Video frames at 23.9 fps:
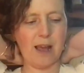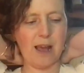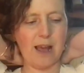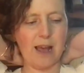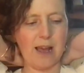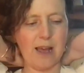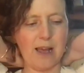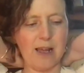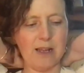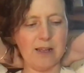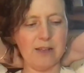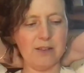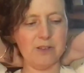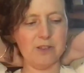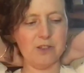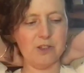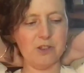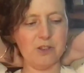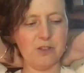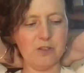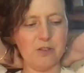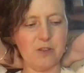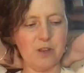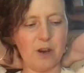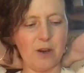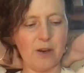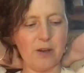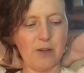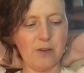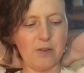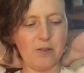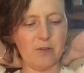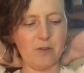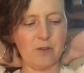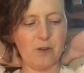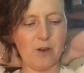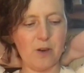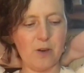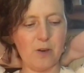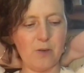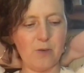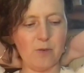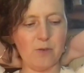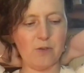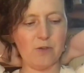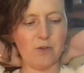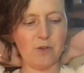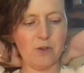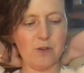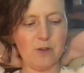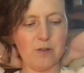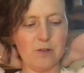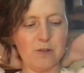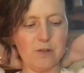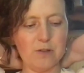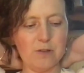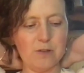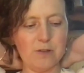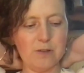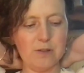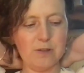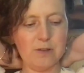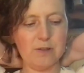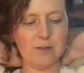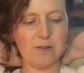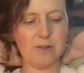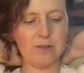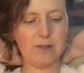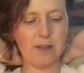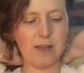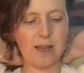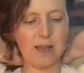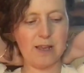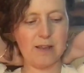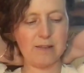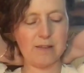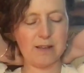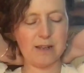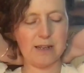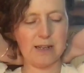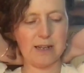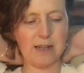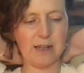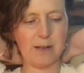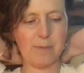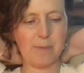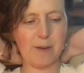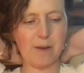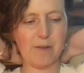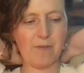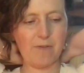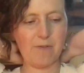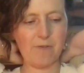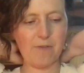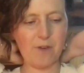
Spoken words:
And she's going to just sit a little bit